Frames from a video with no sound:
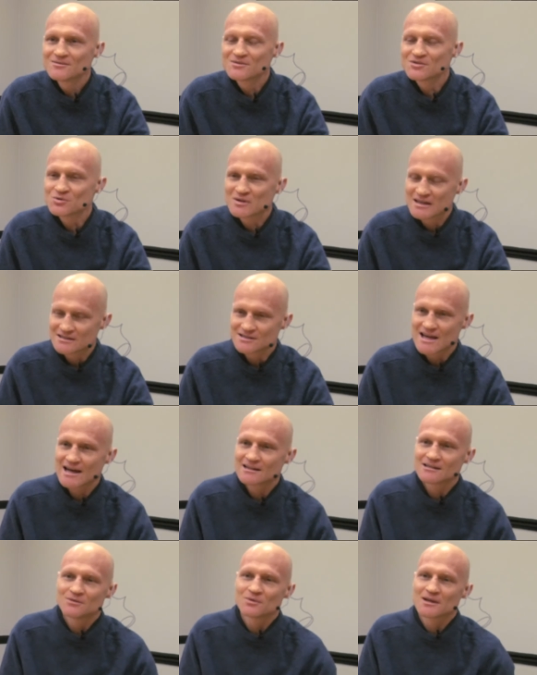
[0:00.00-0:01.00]
was doing
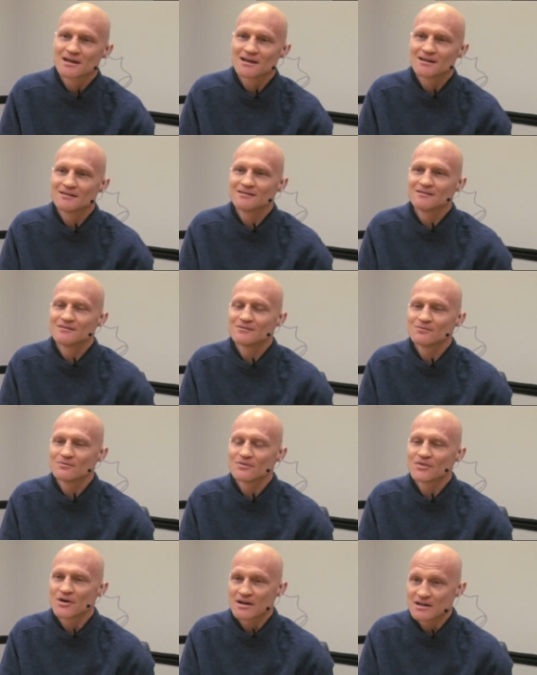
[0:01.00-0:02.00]
exactly what I
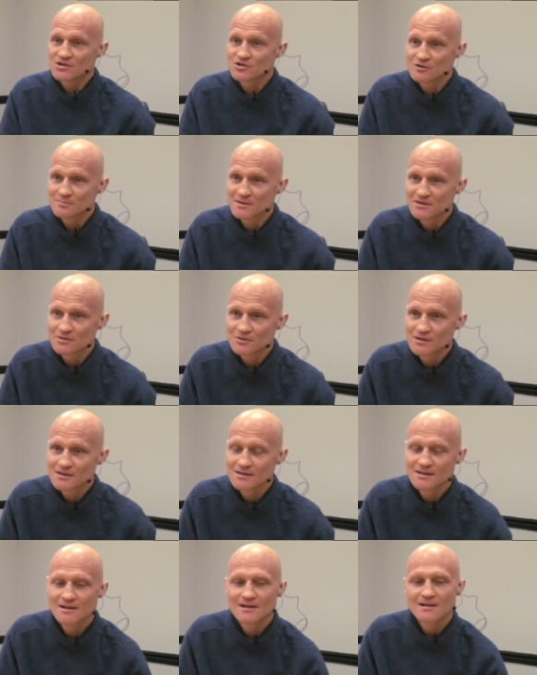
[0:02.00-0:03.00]
thought I should be
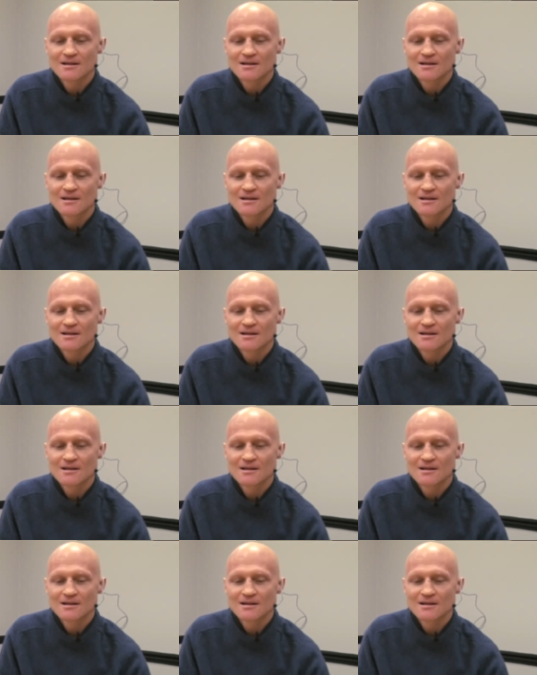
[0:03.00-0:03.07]
doing,